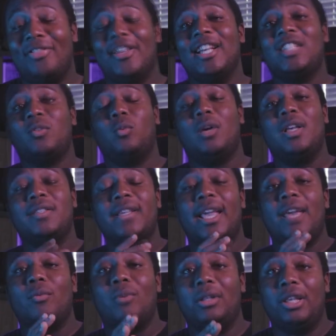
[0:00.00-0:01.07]
This was
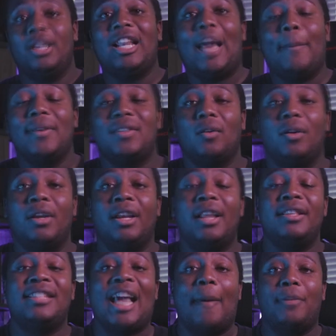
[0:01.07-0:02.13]
a really good episode and
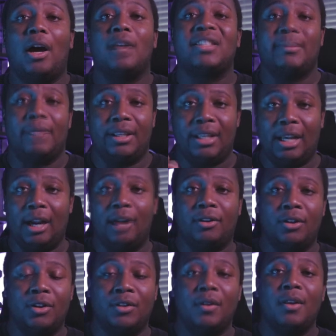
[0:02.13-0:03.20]
getting depth on some of the
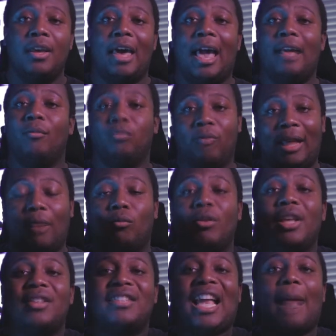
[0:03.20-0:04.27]
characters and like
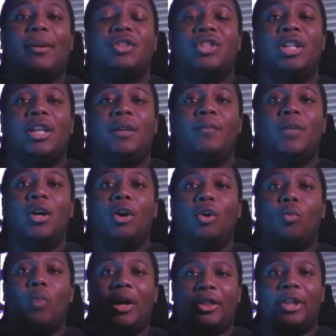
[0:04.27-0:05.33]
reestablishing
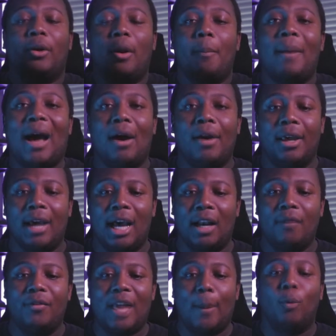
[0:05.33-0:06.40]
what they're about and
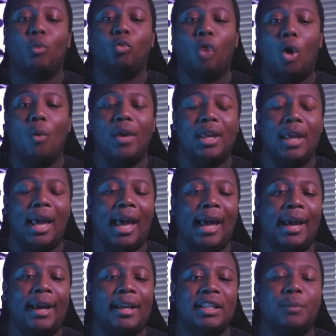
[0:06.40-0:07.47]
kind of them growing
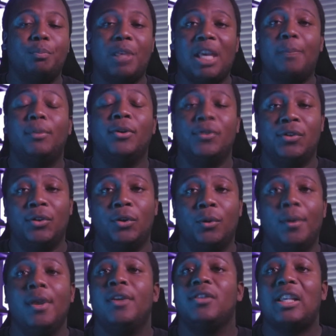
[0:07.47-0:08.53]
as people
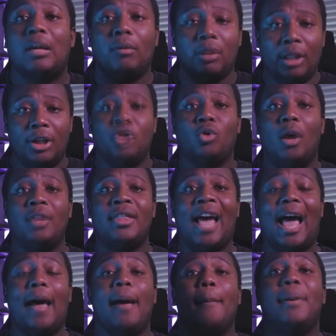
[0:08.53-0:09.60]
too. So I really enjoyed
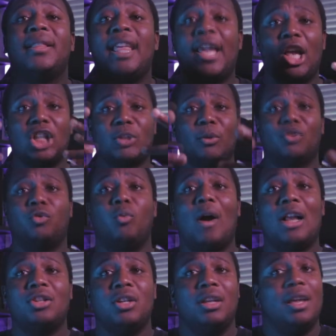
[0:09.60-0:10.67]
that. But thank y'all so much for
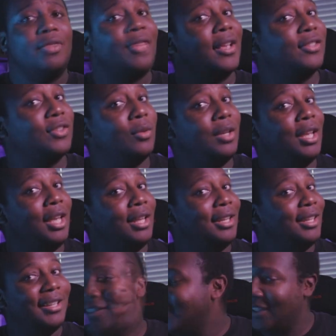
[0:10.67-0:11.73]
watching. Thanks for tuning
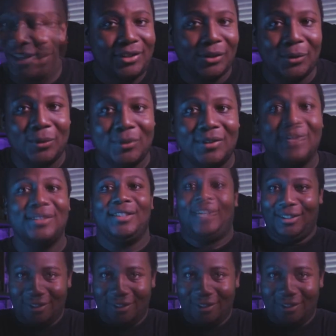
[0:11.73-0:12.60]
in. See tunes